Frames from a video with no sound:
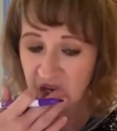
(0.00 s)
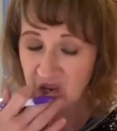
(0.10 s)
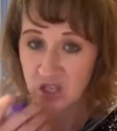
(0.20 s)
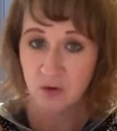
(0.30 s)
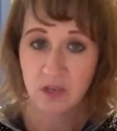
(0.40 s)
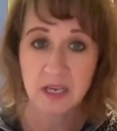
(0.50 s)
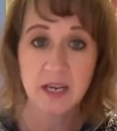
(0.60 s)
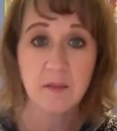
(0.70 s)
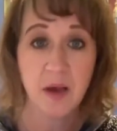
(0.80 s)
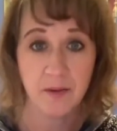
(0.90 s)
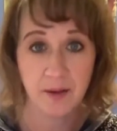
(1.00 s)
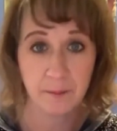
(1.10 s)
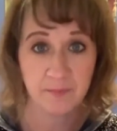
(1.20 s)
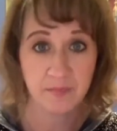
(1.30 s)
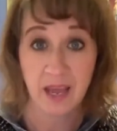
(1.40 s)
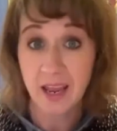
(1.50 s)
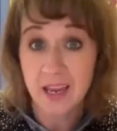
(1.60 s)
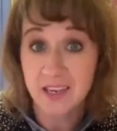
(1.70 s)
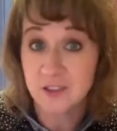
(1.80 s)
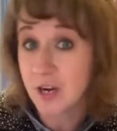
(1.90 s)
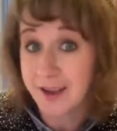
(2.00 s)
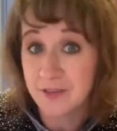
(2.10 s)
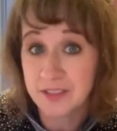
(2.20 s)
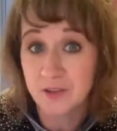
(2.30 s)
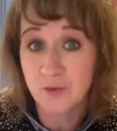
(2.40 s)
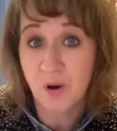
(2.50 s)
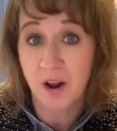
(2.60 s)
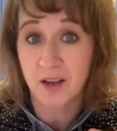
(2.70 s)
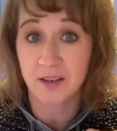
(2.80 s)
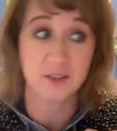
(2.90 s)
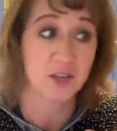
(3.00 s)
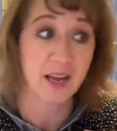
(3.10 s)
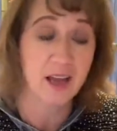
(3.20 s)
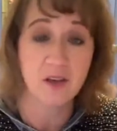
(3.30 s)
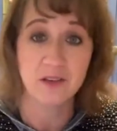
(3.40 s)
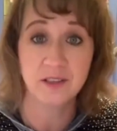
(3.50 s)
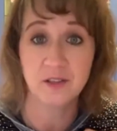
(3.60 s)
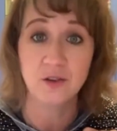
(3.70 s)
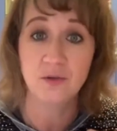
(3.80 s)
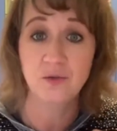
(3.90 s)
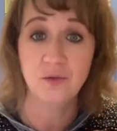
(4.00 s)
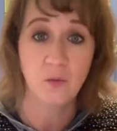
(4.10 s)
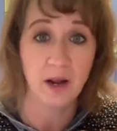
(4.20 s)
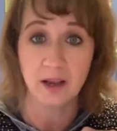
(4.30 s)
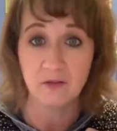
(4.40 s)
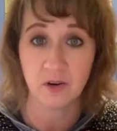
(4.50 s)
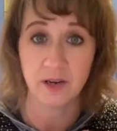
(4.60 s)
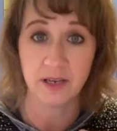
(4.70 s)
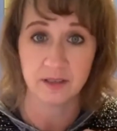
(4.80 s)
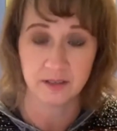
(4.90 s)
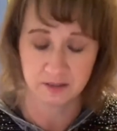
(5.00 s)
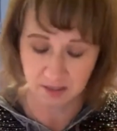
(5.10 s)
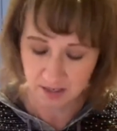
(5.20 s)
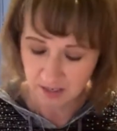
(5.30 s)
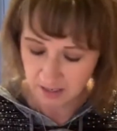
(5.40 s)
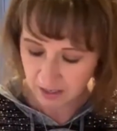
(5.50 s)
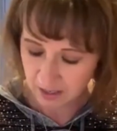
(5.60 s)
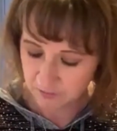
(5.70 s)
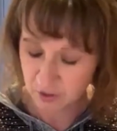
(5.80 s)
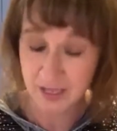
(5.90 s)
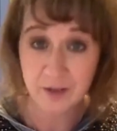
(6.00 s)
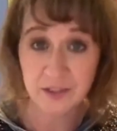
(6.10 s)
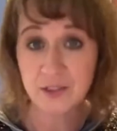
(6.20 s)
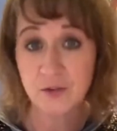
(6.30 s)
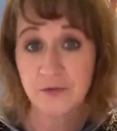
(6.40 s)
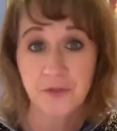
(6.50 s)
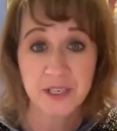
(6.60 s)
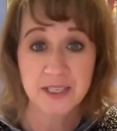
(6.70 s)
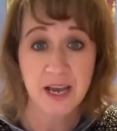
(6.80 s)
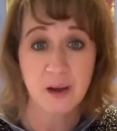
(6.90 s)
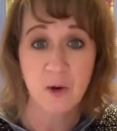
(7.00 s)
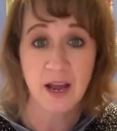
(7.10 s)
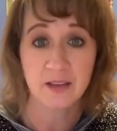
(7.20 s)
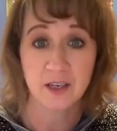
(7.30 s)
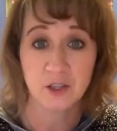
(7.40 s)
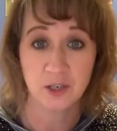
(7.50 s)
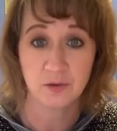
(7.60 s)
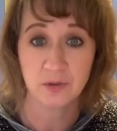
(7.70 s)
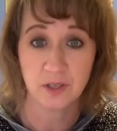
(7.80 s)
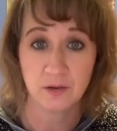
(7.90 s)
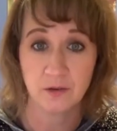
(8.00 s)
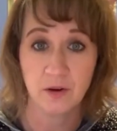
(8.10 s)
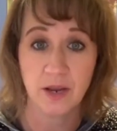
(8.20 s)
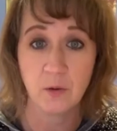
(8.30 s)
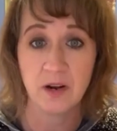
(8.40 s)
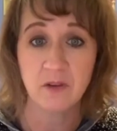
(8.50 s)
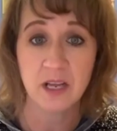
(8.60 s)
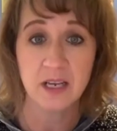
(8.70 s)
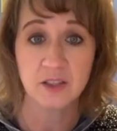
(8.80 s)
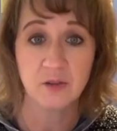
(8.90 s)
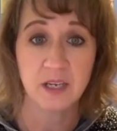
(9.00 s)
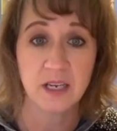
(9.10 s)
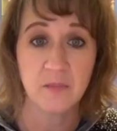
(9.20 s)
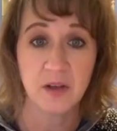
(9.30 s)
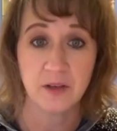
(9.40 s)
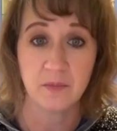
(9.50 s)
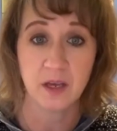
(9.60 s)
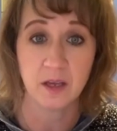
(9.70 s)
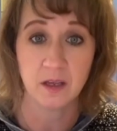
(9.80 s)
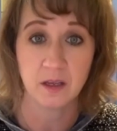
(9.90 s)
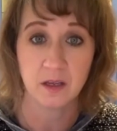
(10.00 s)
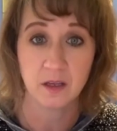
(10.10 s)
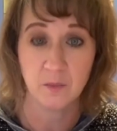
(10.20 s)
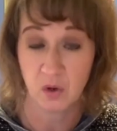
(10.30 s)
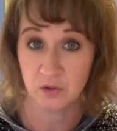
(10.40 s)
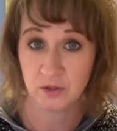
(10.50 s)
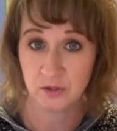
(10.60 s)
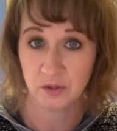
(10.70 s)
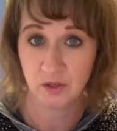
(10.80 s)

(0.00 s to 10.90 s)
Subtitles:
You can email them, hey, check out this new product, check out this new whatever it is. Check out this new free DIY that I shared with you. Okay, whatever that is, you can email them the post.